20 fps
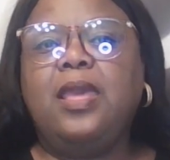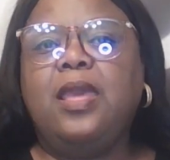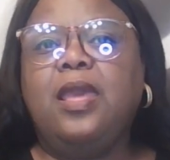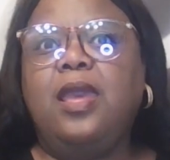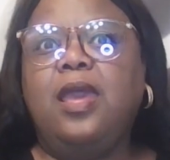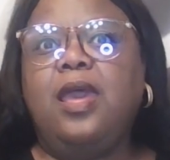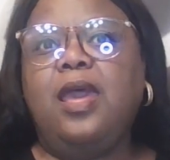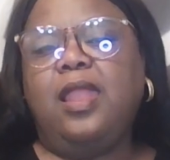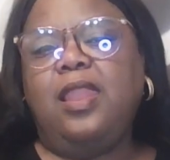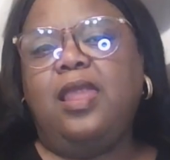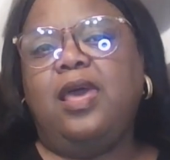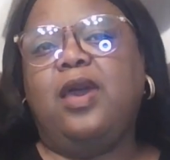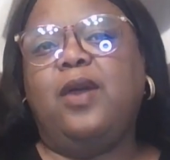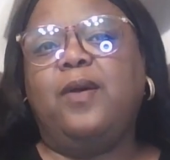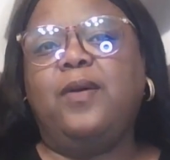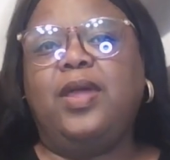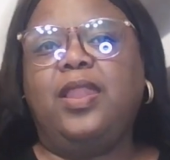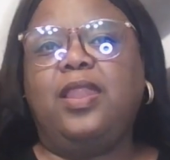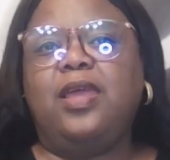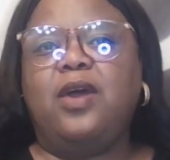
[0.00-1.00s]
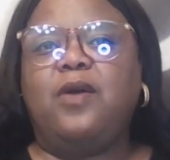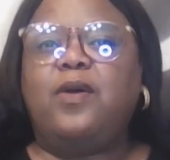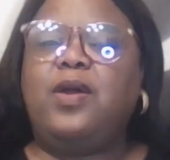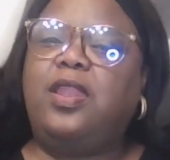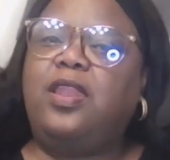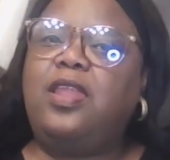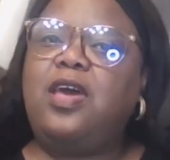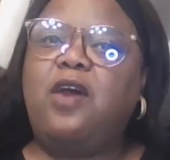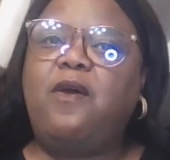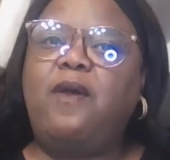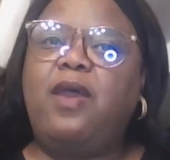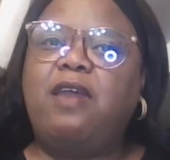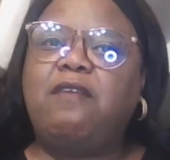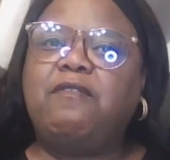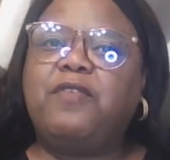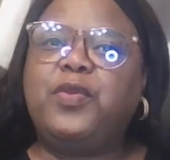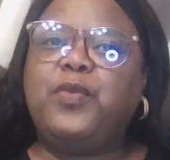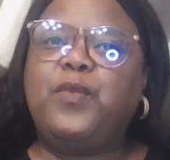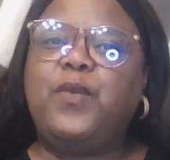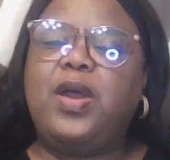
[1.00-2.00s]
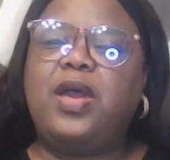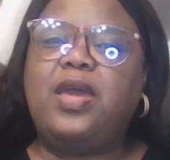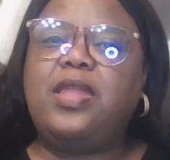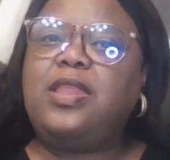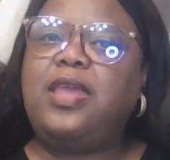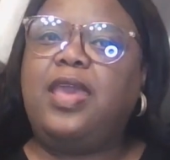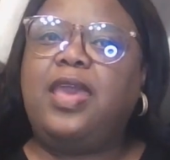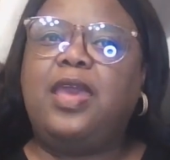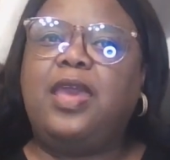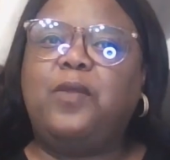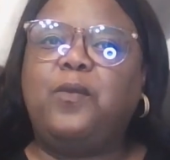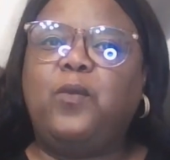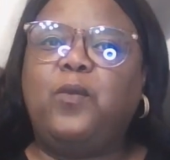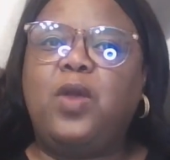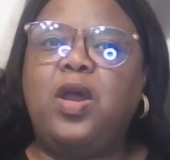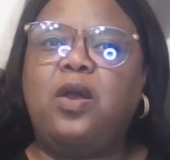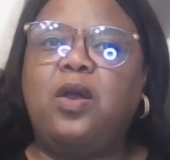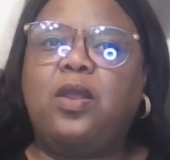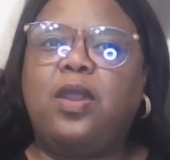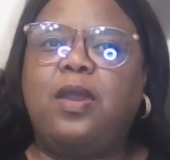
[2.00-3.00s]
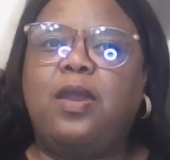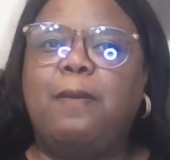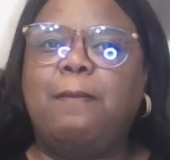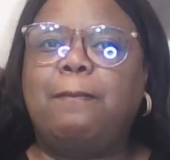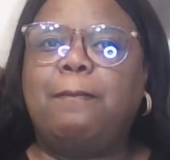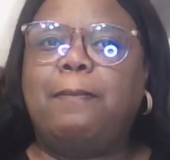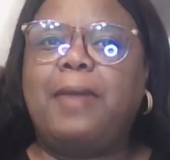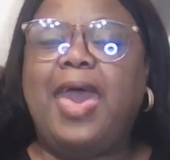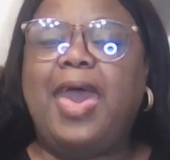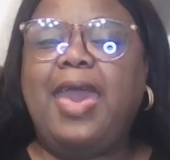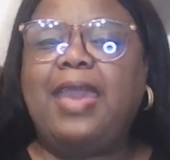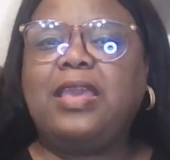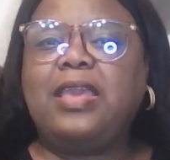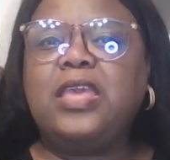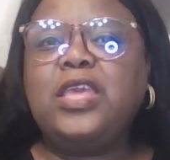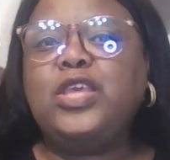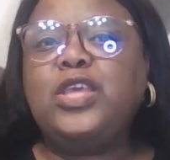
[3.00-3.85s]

Ha! Hello, hello, hello, everyone, and welcome back